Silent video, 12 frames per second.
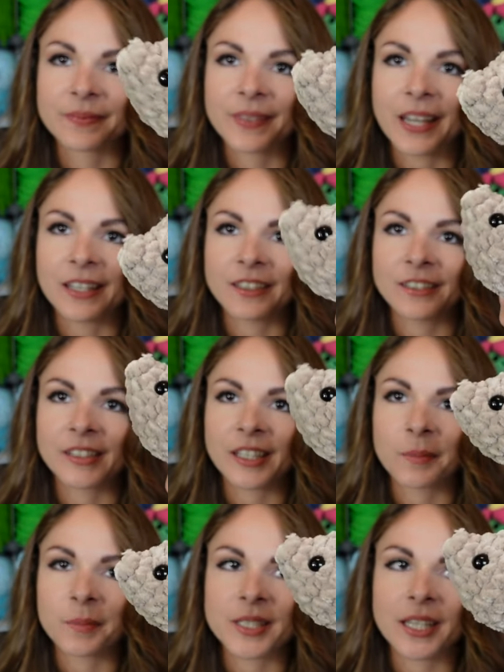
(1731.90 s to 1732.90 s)
kind of looks
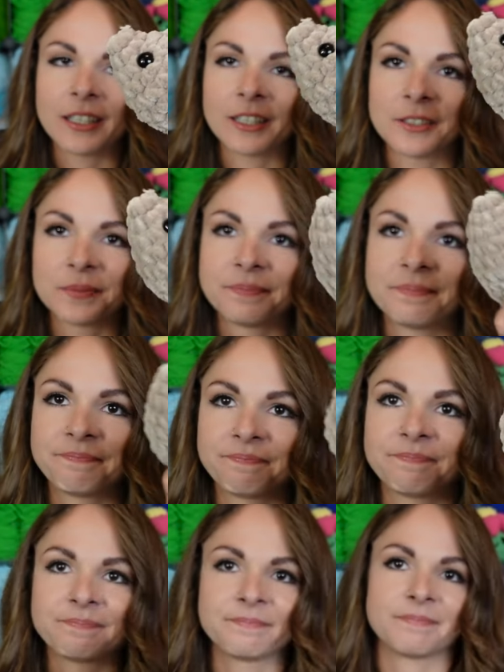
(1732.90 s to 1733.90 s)
like a potato,
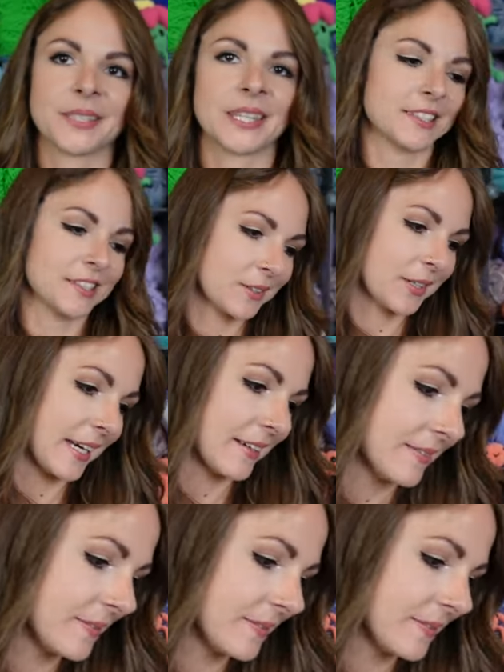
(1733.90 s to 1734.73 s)
but that's okay.